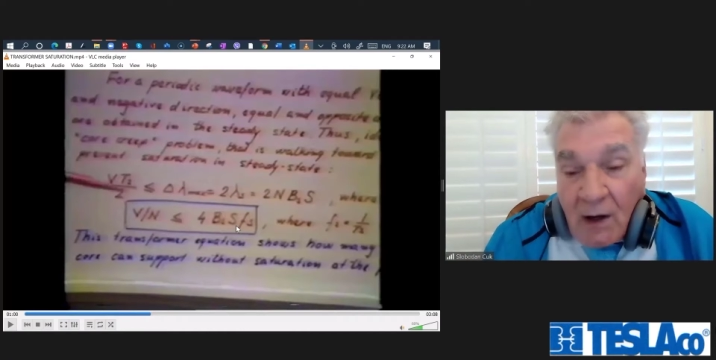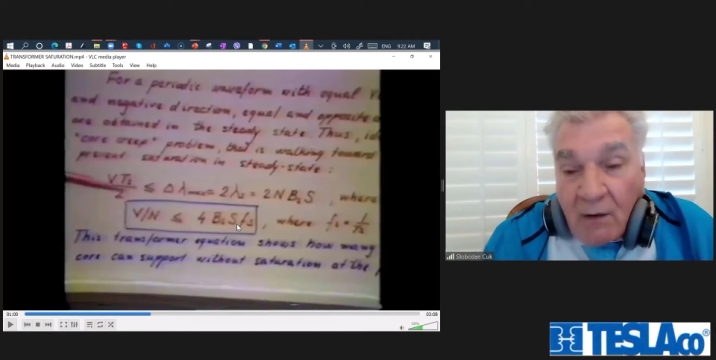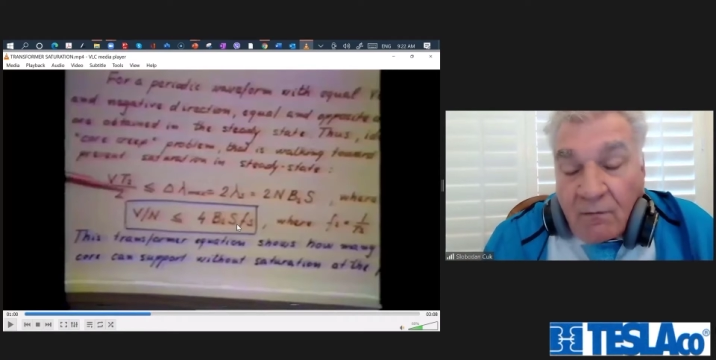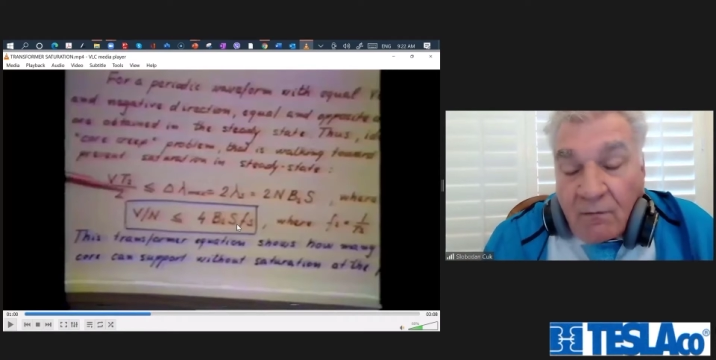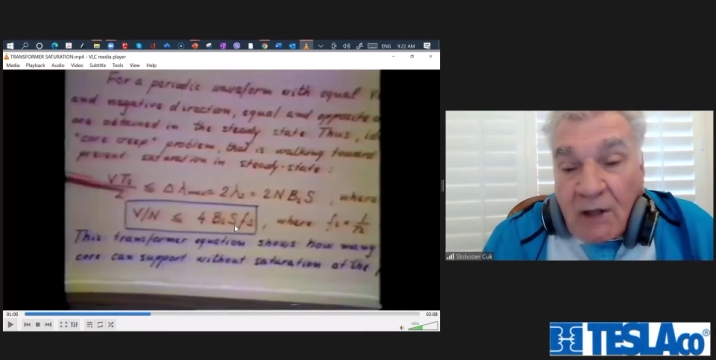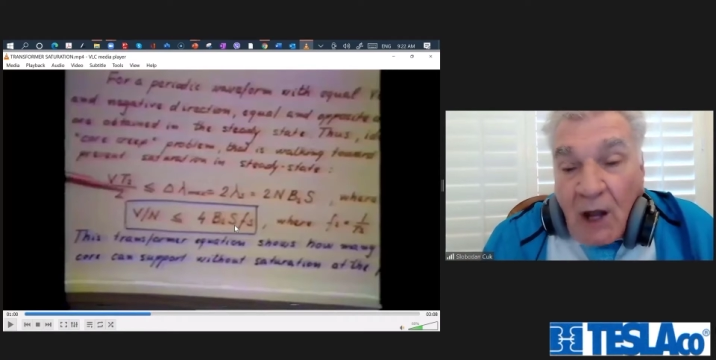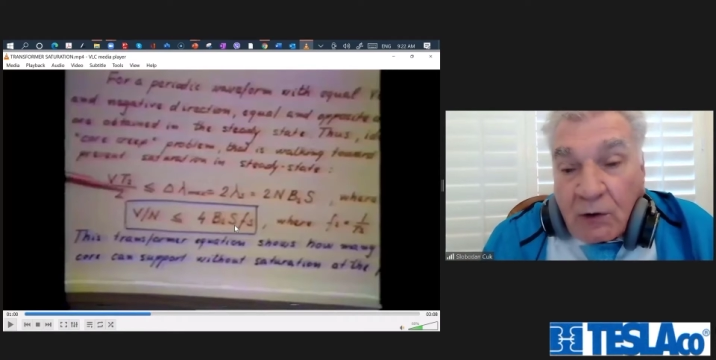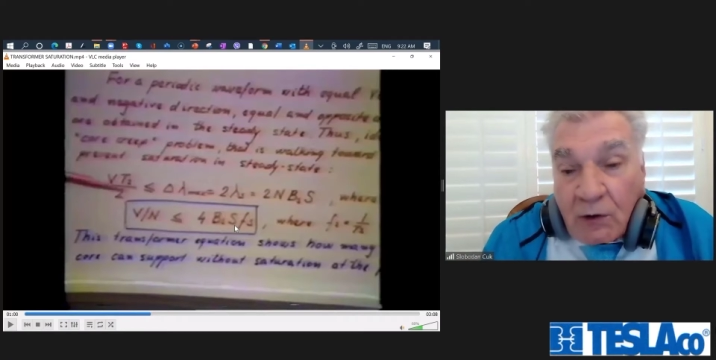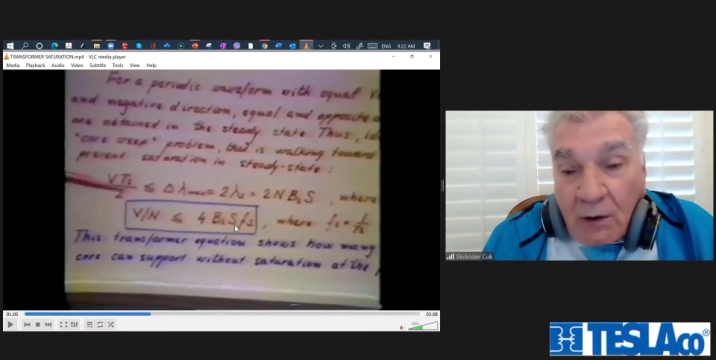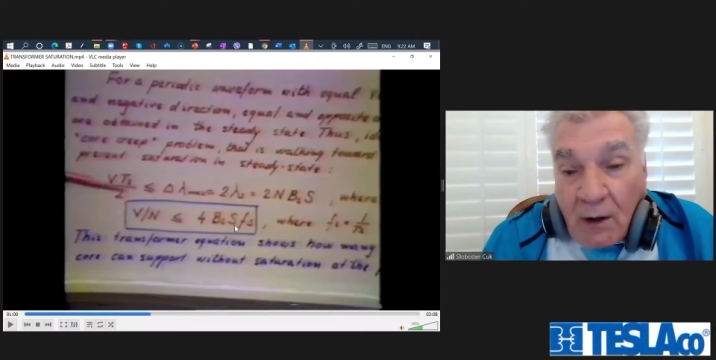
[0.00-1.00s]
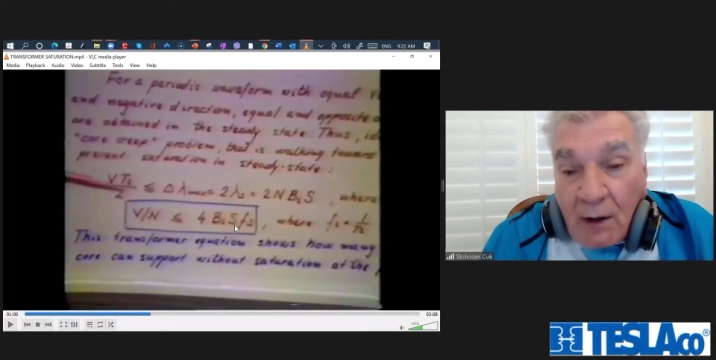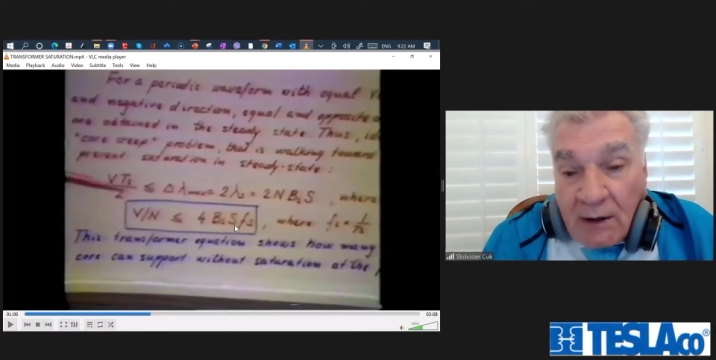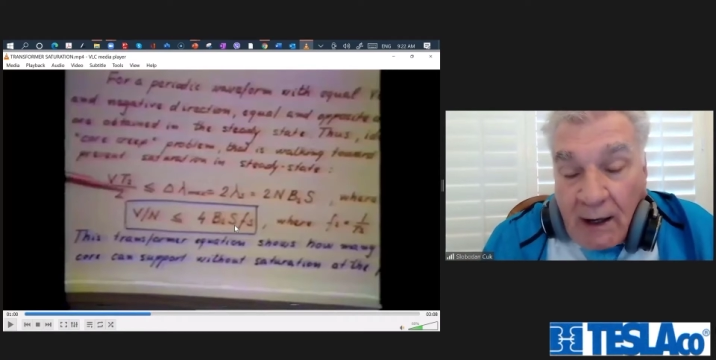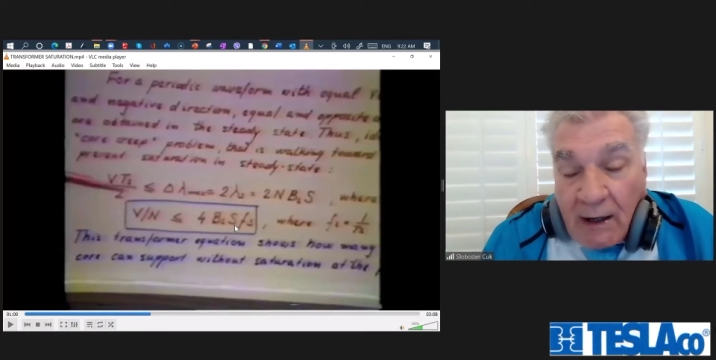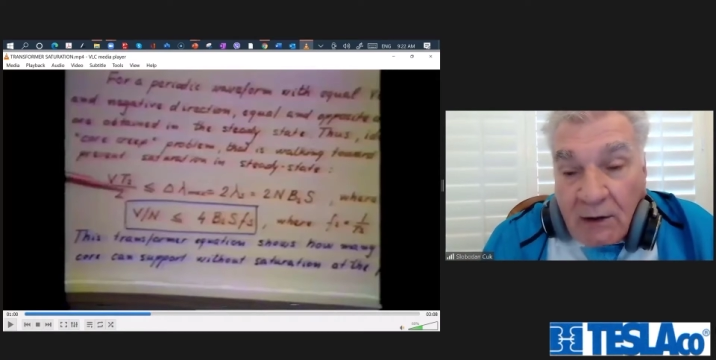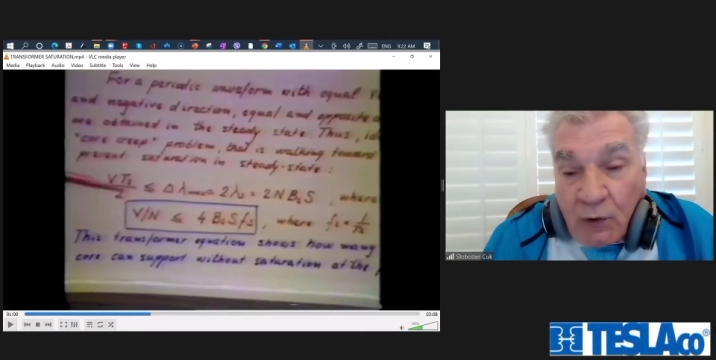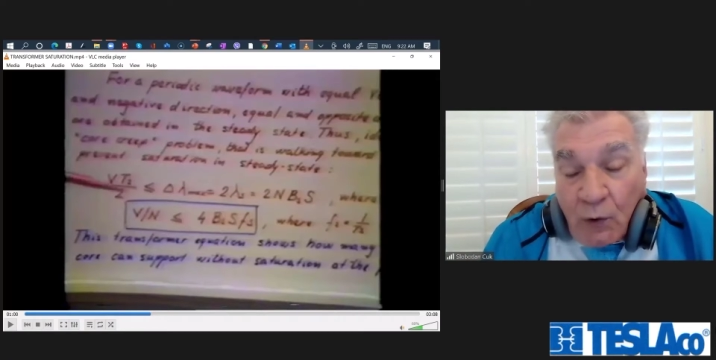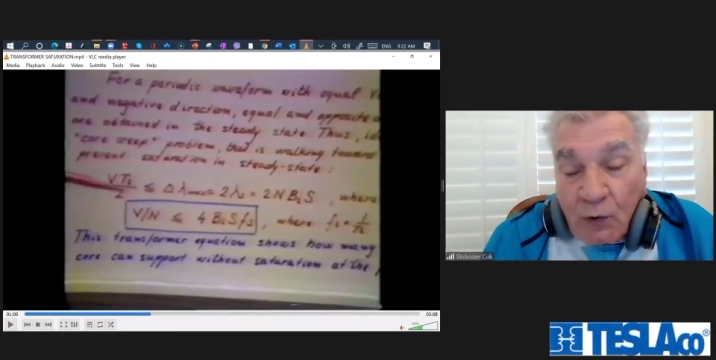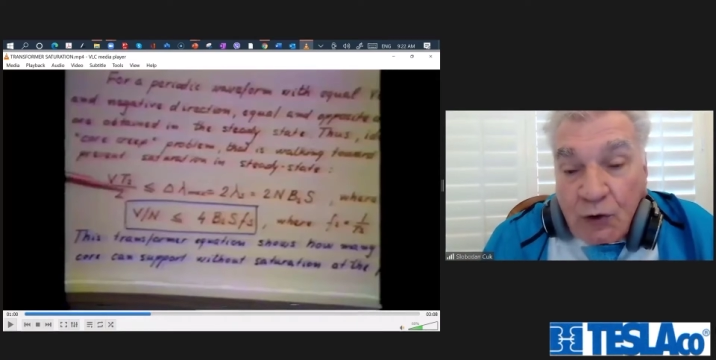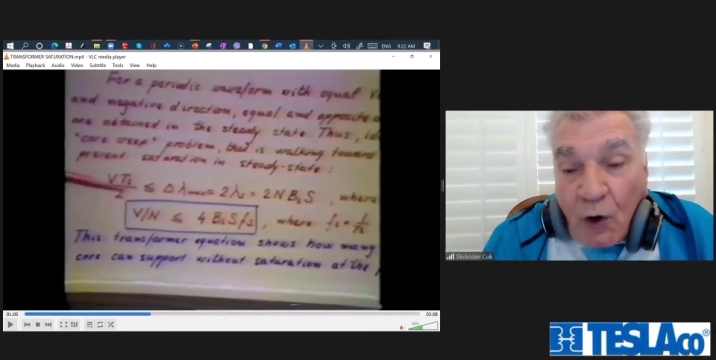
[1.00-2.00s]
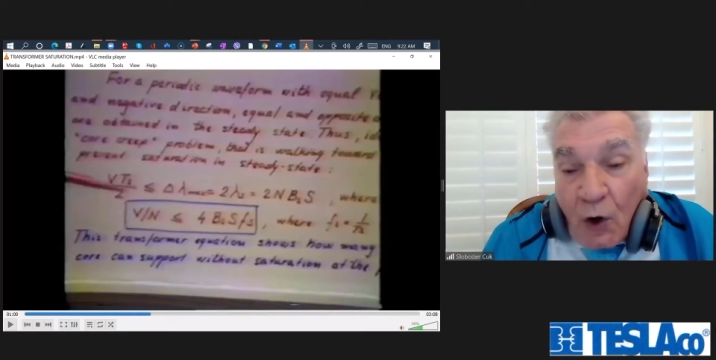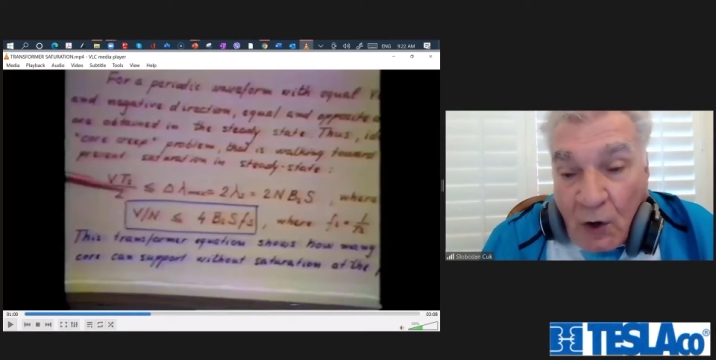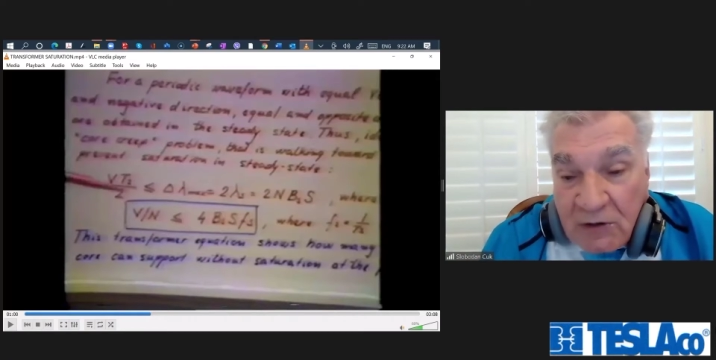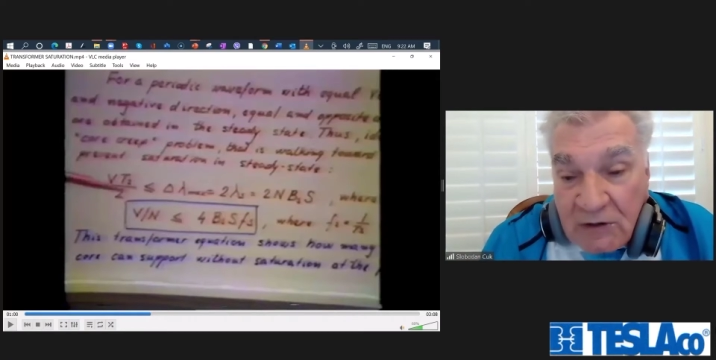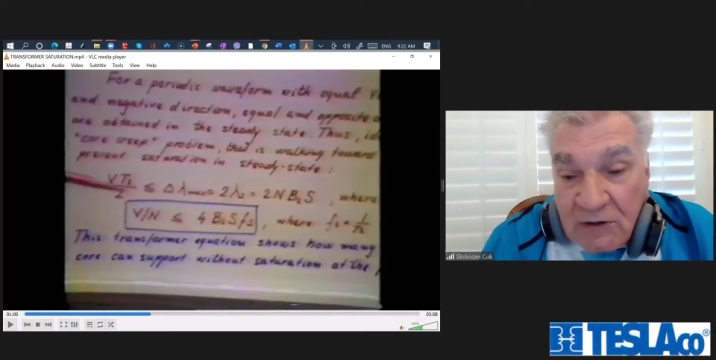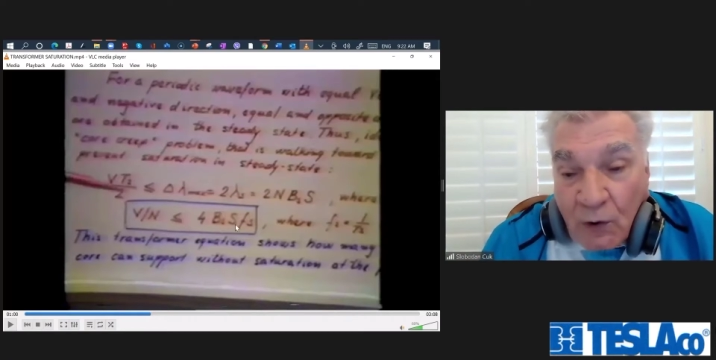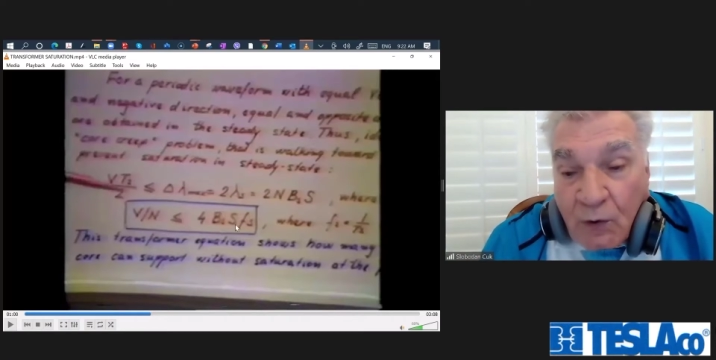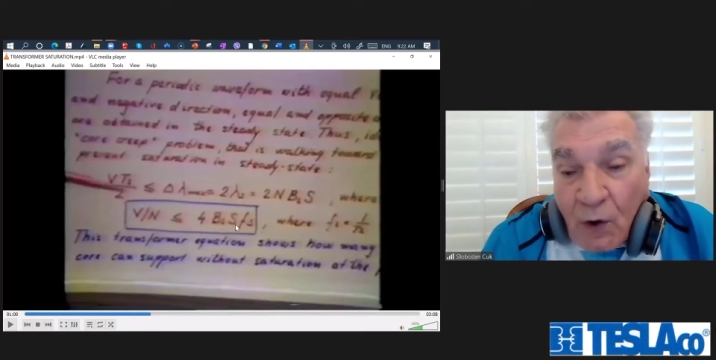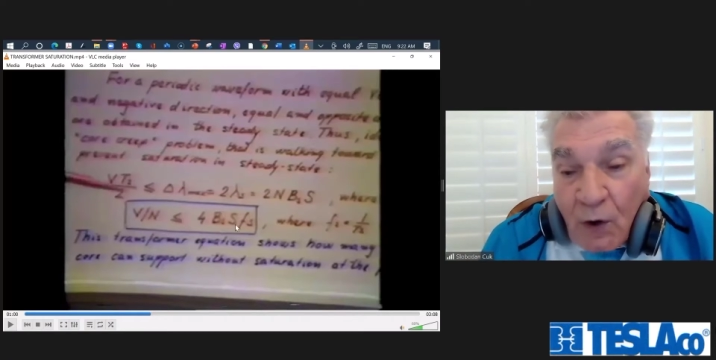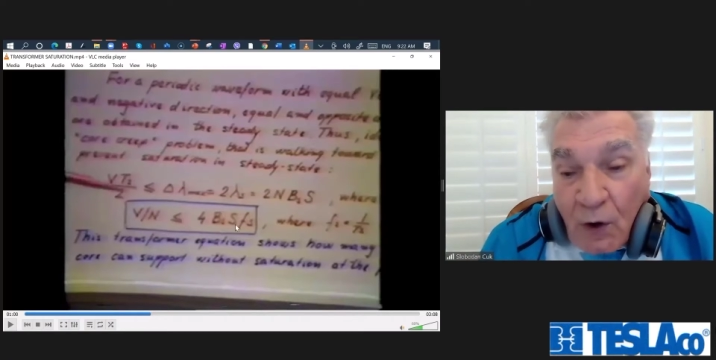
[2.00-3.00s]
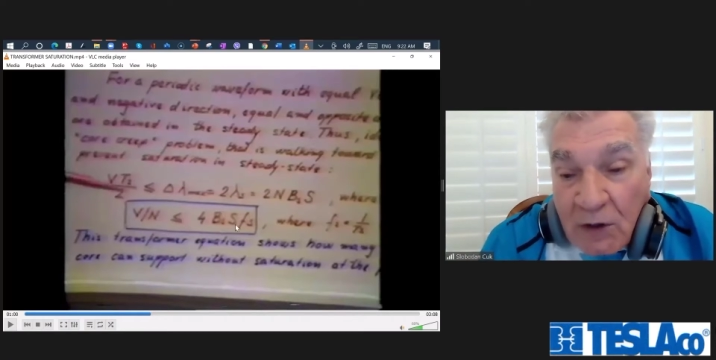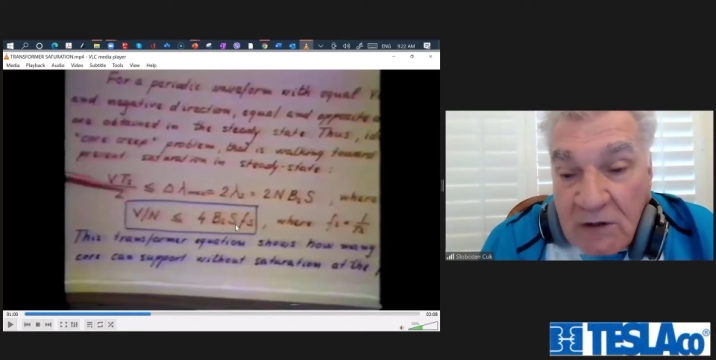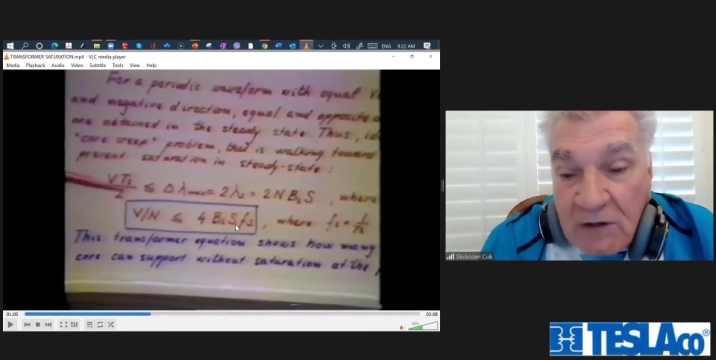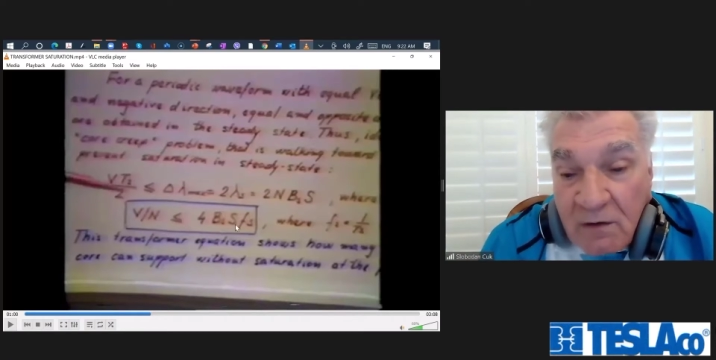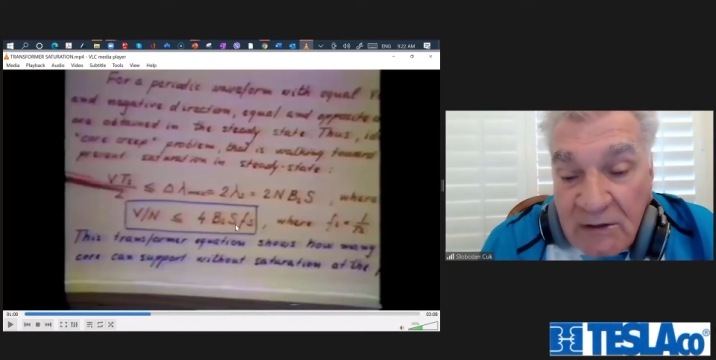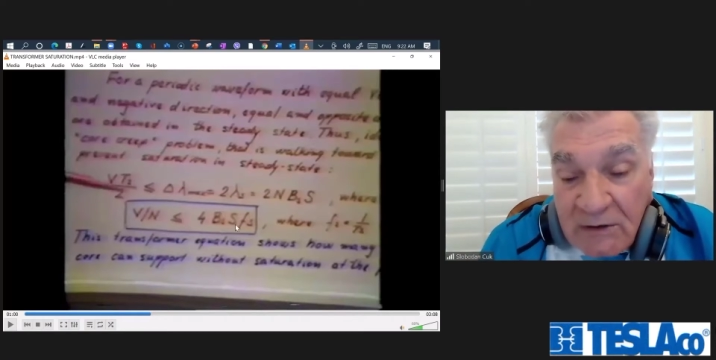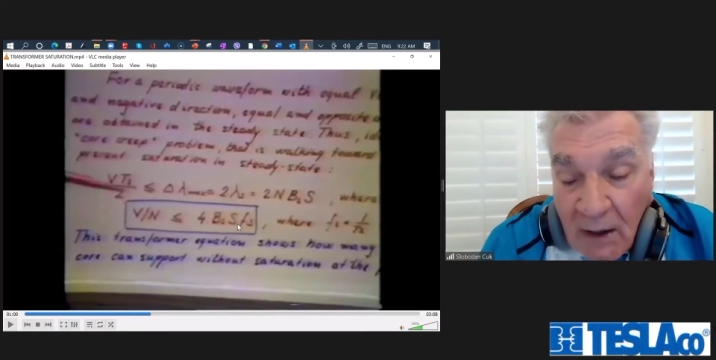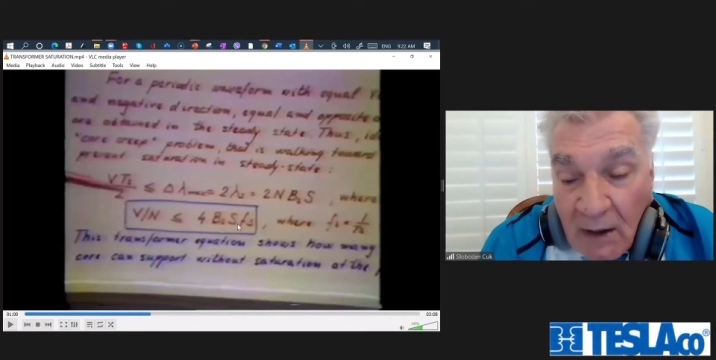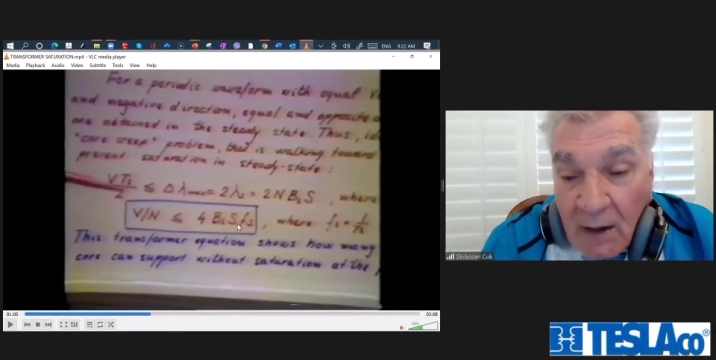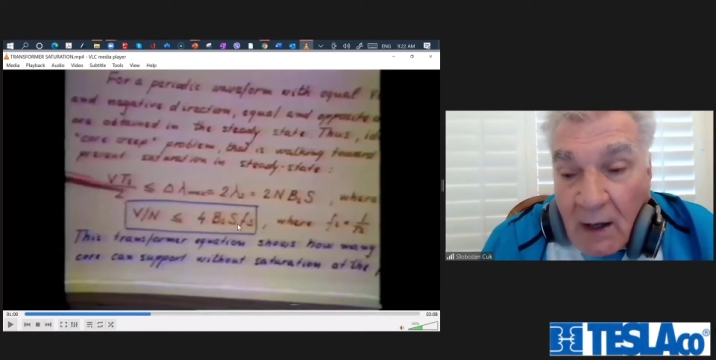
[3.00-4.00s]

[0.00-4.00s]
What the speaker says: without getting huge core losses. So core losses will be still